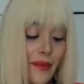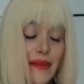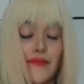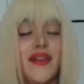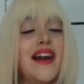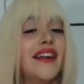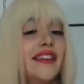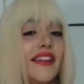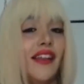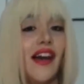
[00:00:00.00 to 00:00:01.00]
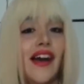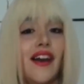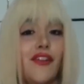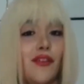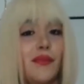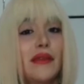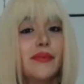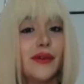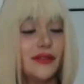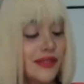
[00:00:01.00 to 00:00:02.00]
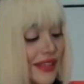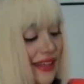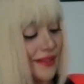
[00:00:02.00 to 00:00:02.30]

I'm not gonna let other people's